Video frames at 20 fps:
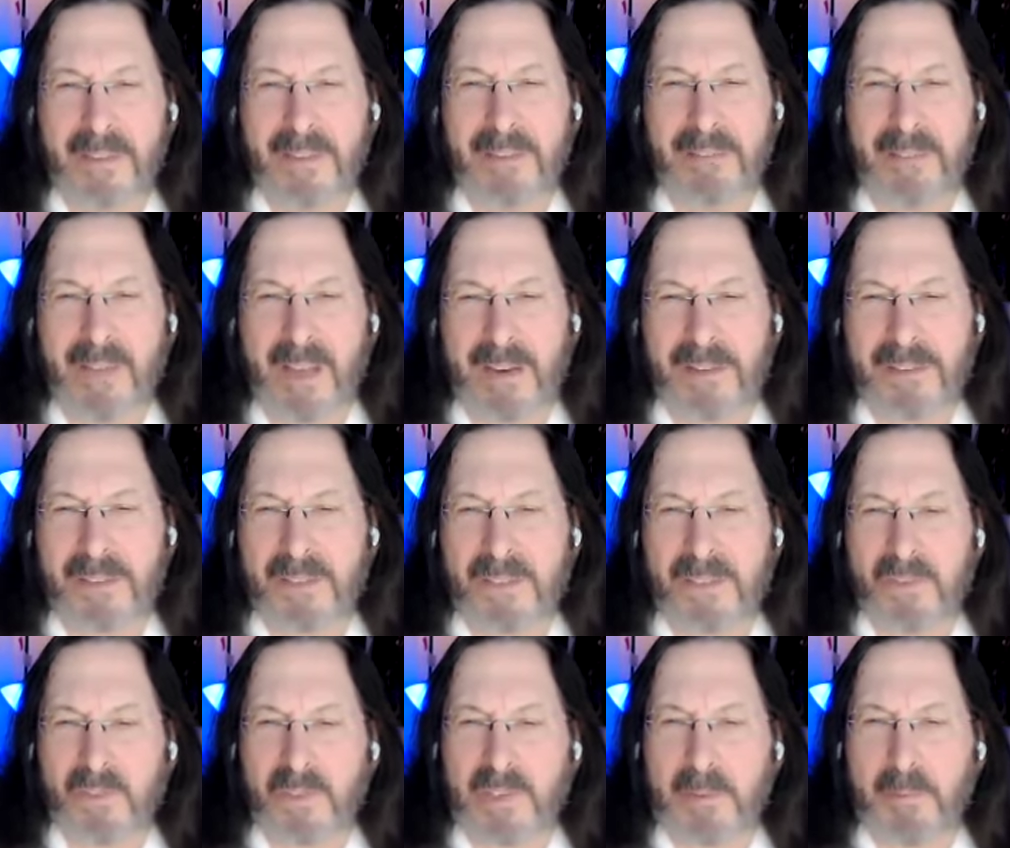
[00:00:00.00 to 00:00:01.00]
And that is a
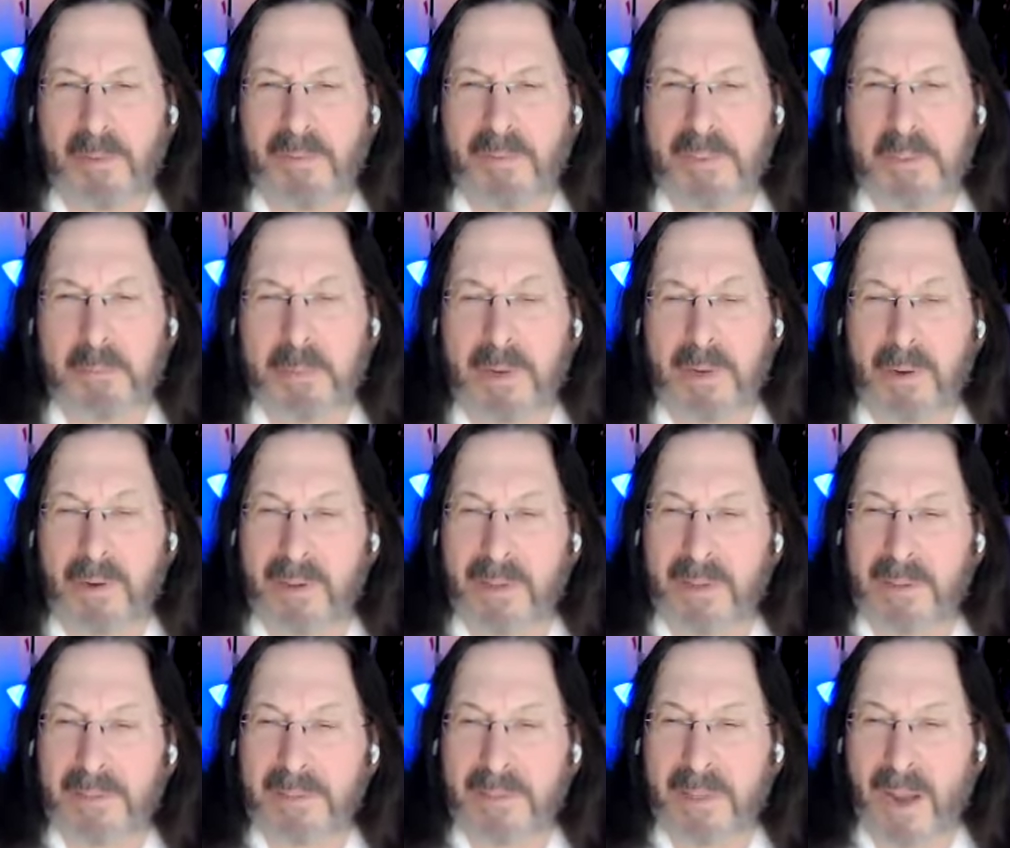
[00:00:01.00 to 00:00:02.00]
stream of
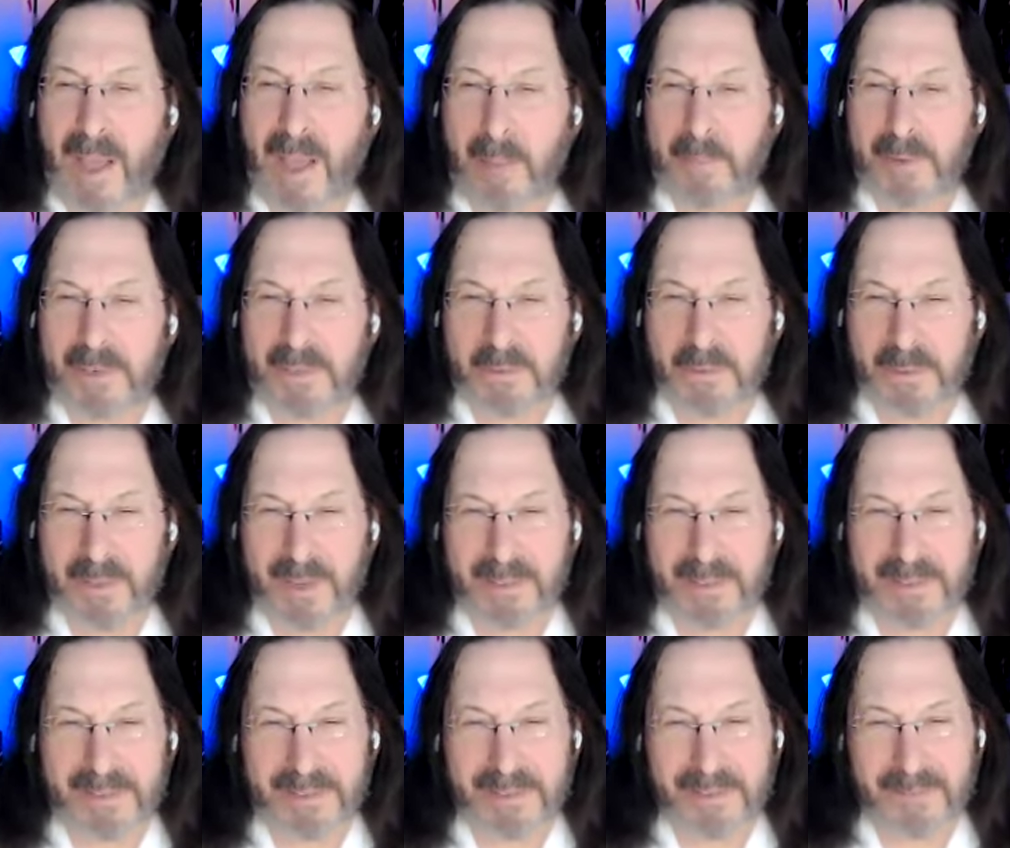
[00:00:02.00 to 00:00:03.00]
experience that happens with
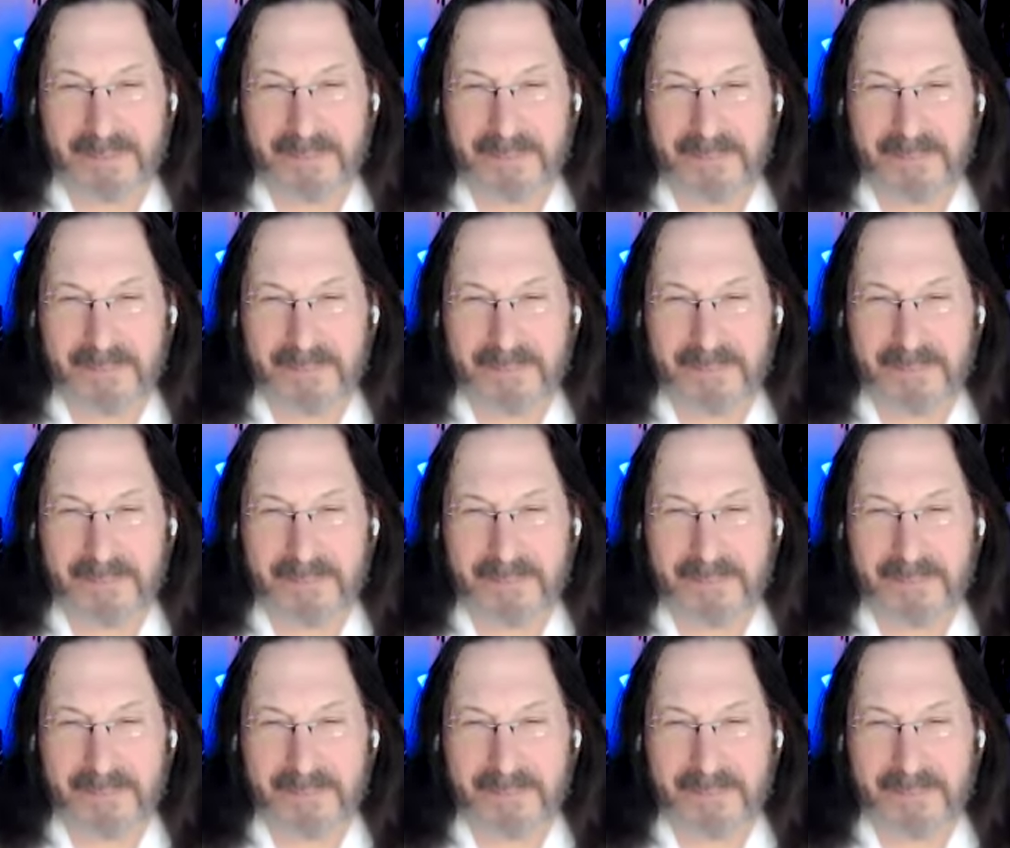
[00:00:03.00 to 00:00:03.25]
us.